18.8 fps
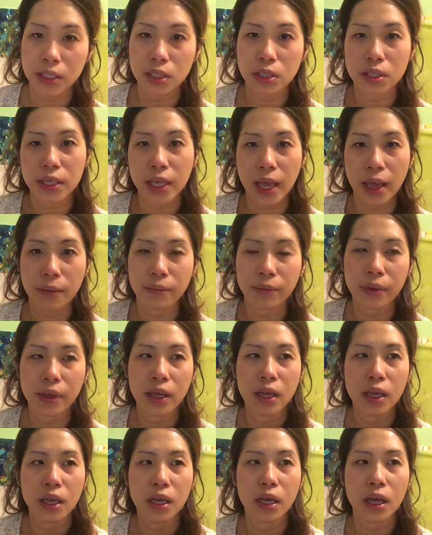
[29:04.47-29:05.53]
to them
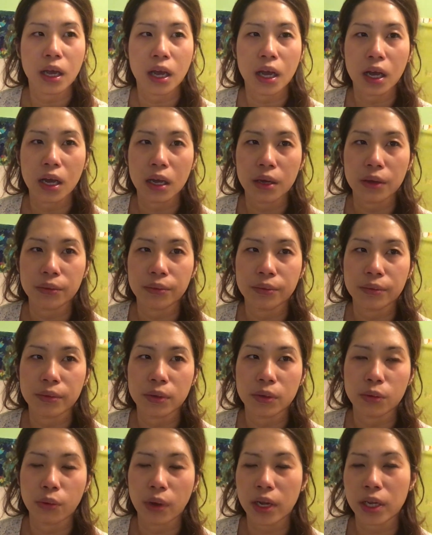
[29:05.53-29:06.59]

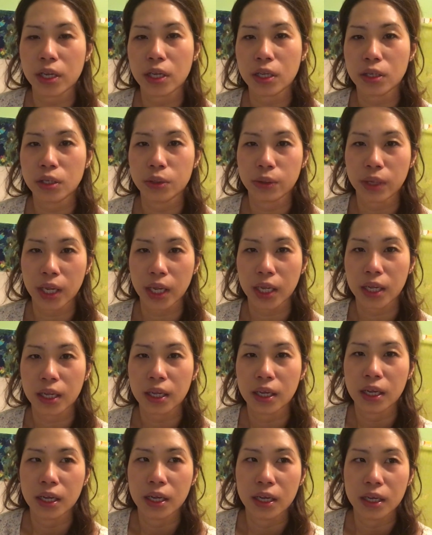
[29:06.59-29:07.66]
what you're doing,
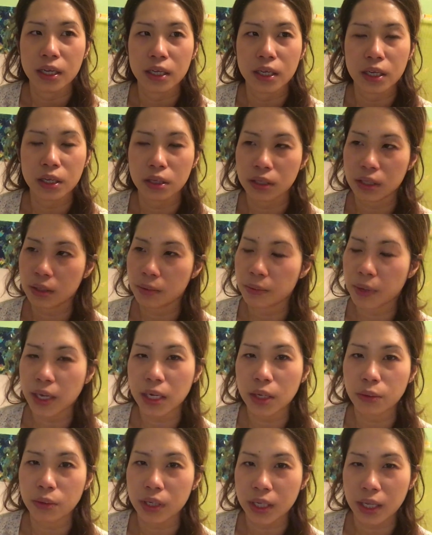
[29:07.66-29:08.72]
the money
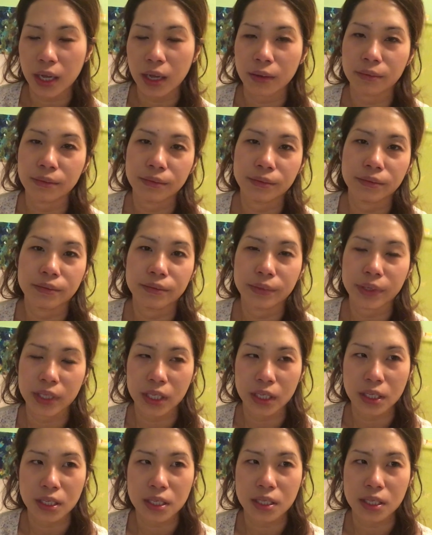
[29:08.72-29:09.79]
will come,
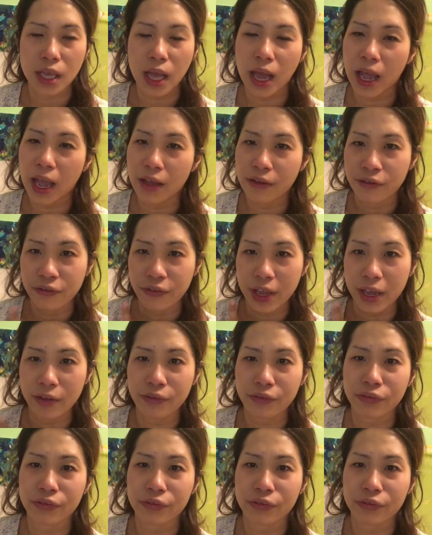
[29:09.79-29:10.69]
because I have faith.